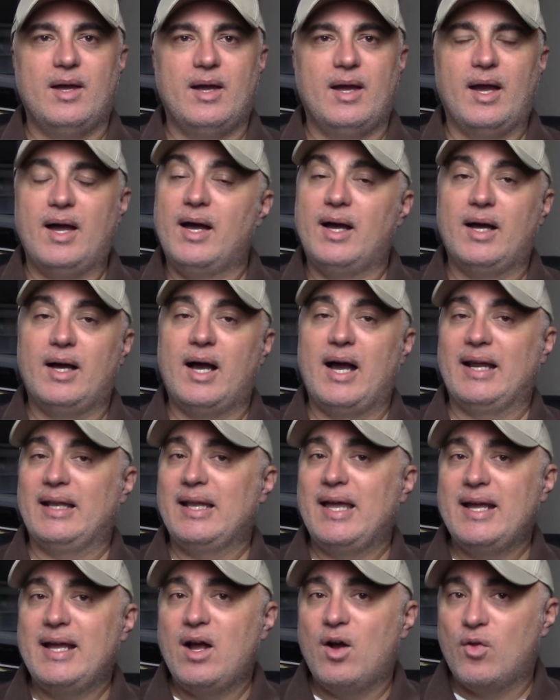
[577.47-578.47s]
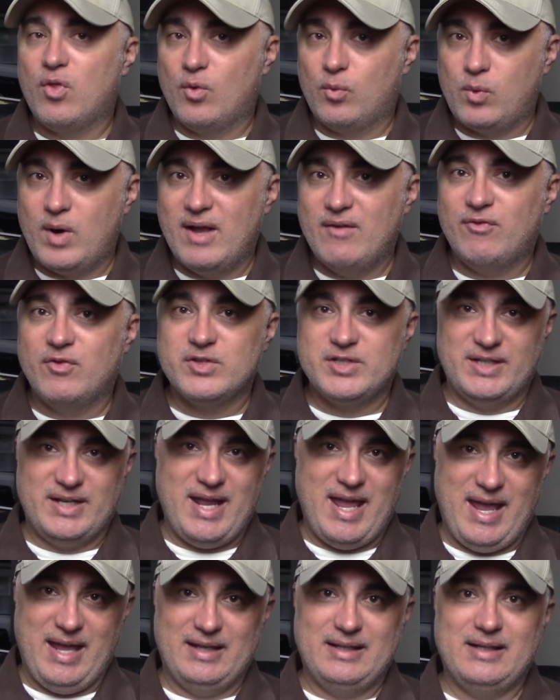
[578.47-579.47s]
I like how the rifles
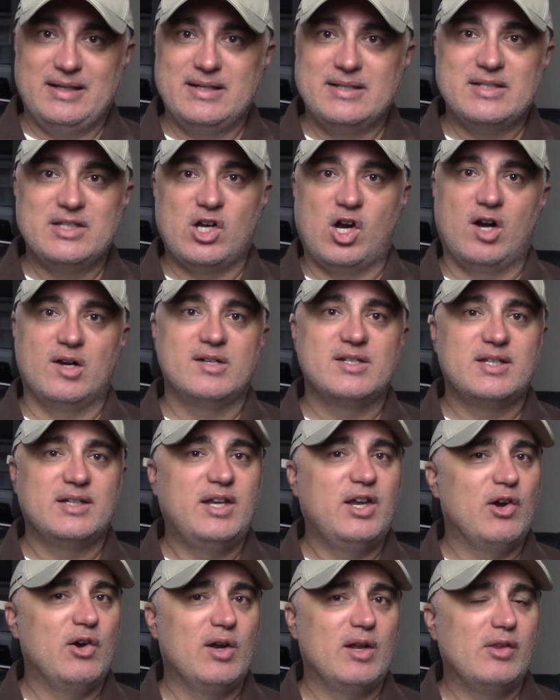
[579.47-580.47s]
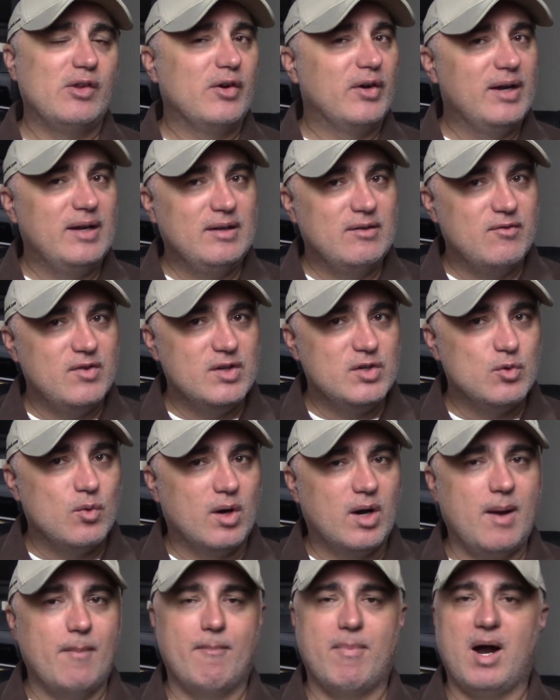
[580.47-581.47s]
and handguns are secured in their
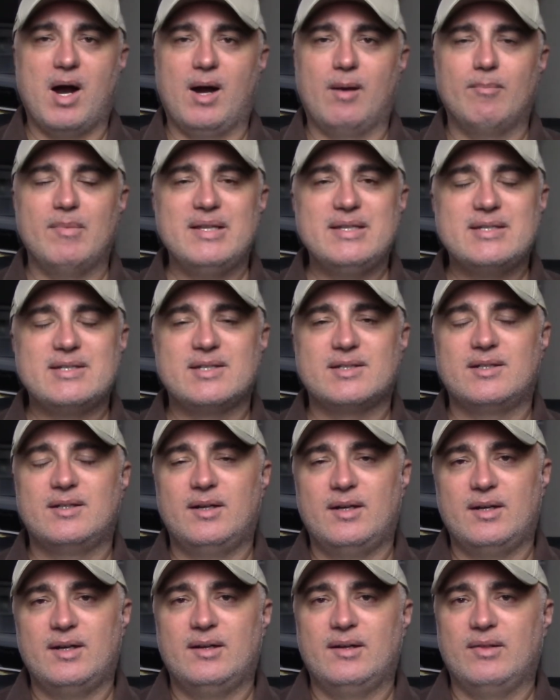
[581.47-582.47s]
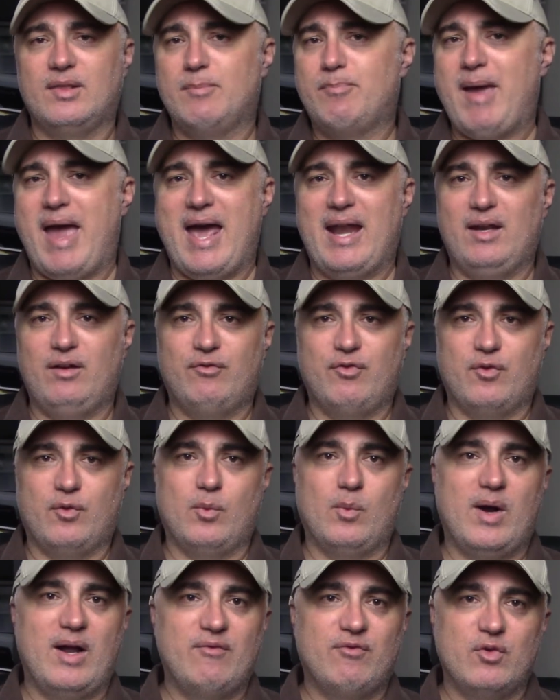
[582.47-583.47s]
individual compartments. The padding for
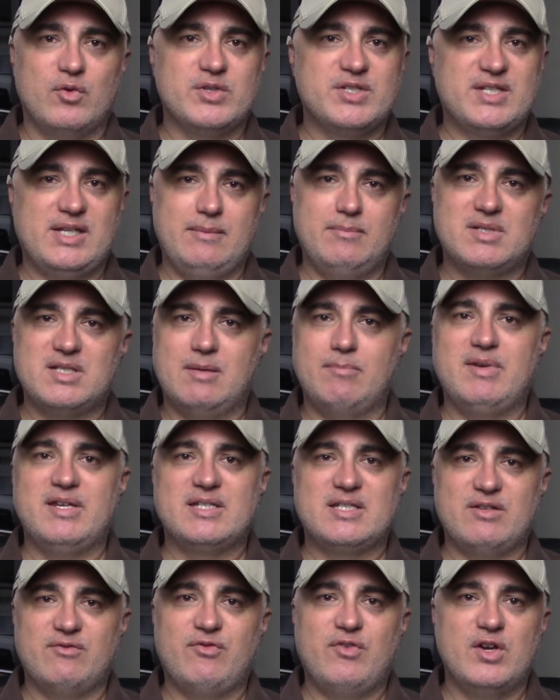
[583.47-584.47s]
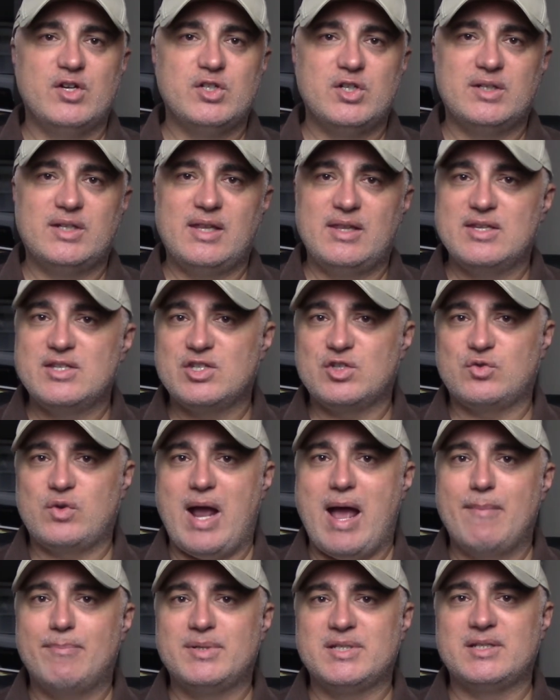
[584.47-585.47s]
rifles seems to be sufficient, and the
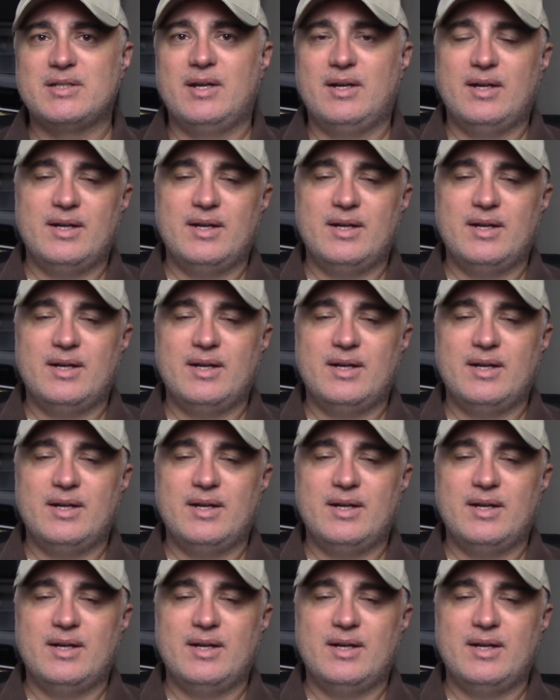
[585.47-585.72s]
straps